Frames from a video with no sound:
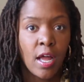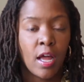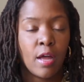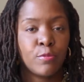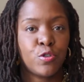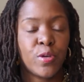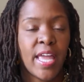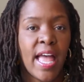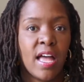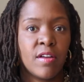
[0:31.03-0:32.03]
Um, do we
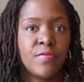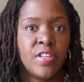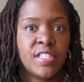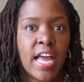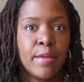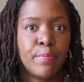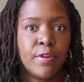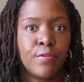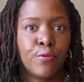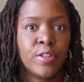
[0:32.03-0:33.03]
have the type
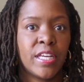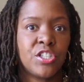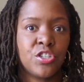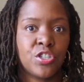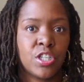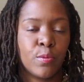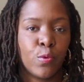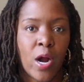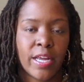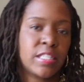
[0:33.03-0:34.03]
of relationship
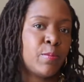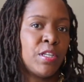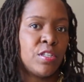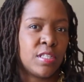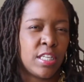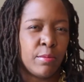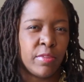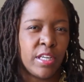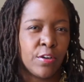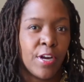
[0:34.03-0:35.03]
where I can speak to the
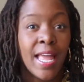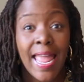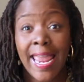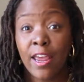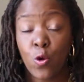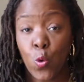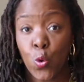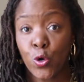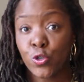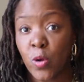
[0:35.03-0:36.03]
team leader and
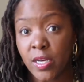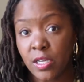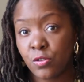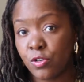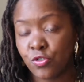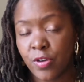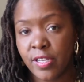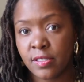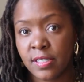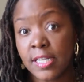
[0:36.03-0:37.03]
or do I need to
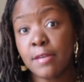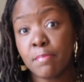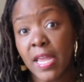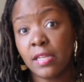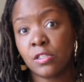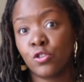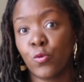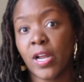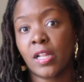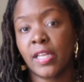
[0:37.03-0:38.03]
address teammates
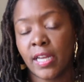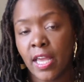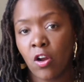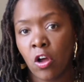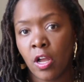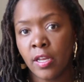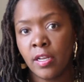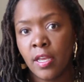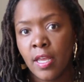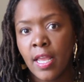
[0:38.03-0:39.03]
directly and head
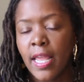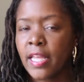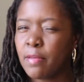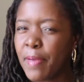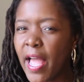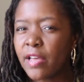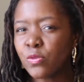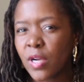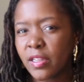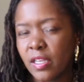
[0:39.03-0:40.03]
on? In the
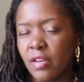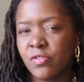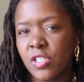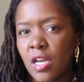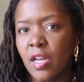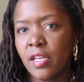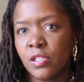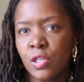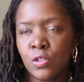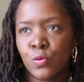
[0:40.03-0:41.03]
past, what I think I've done
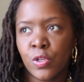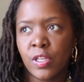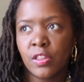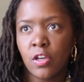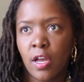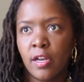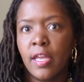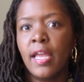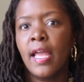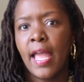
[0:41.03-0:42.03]
is is really thought
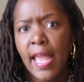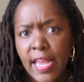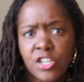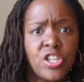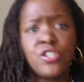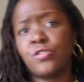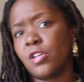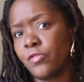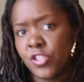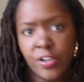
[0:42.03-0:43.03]
hey, adjust
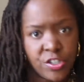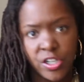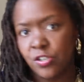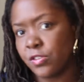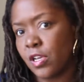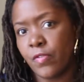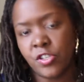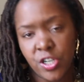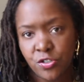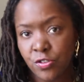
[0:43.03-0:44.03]
yourself, Jeri, adjust yourself,
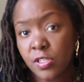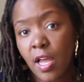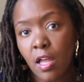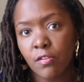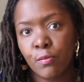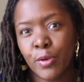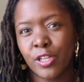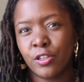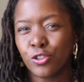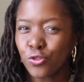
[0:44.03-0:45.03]
adjust yourself.
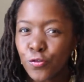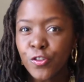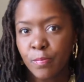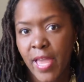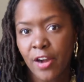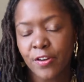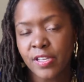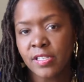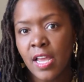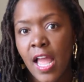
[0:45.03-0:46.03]
But the truth of the matter
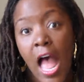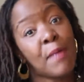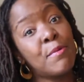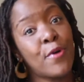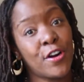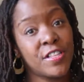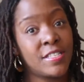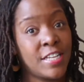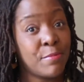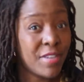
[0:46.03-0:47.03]
is, I'm a part of
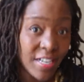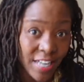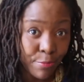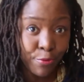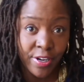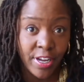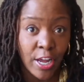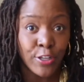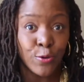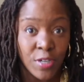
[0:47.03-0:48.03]
this team because I bring
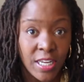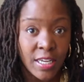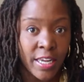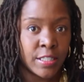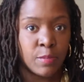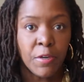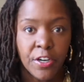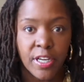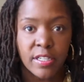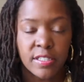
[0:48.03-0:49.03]
a unique
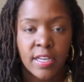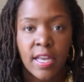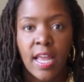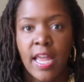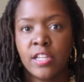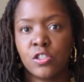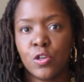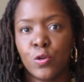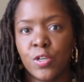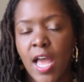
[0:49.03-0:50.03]
experience. And
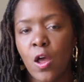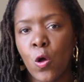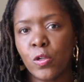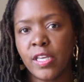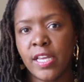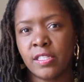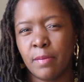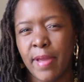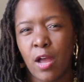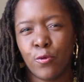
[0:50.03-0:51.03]
so not only is it
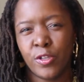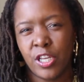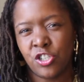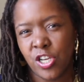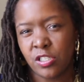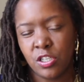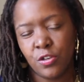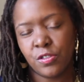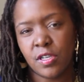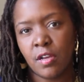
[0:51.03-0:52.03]
about really adjusting
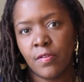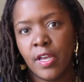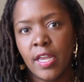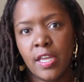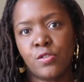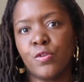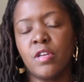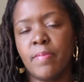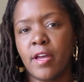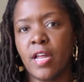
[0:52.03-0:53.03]
yourself, it's
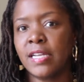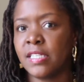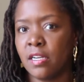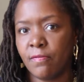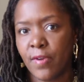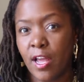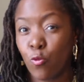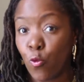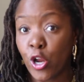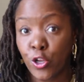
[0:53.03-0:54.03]
really about
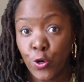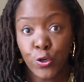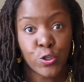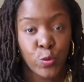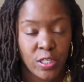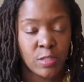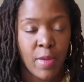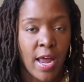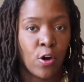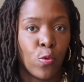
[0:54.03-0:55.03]
identifying what your sweet
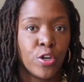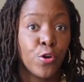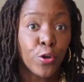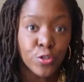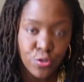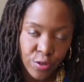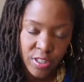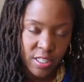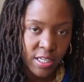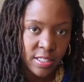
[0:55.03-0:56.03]
spot or what your
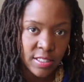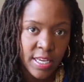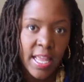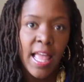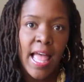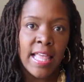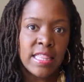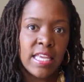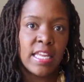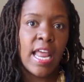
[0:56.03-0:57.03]
strength is,
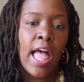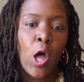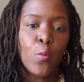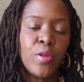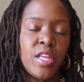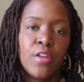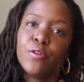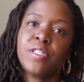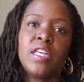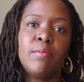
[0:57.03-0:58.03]
and then helping the
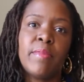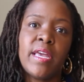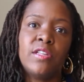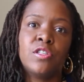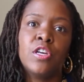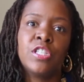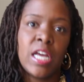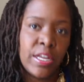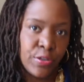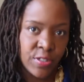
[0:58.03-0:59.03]
other teammates
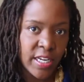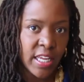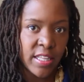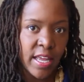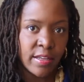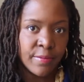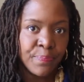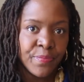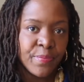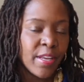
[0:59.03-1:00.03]
to understand that.
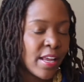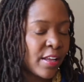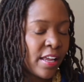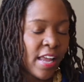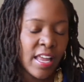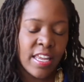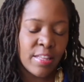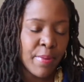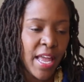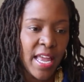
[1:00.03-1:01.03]

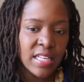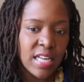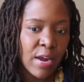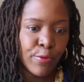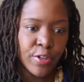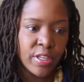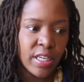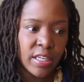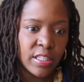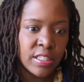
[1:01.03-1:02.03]
In the past, I
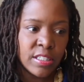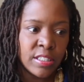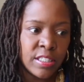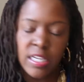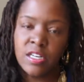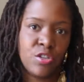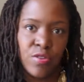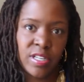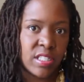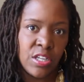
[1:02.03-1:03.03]
really didn't
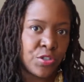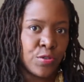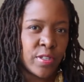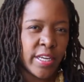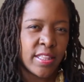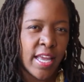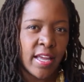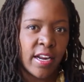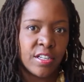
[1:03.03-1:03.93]
address issues like that.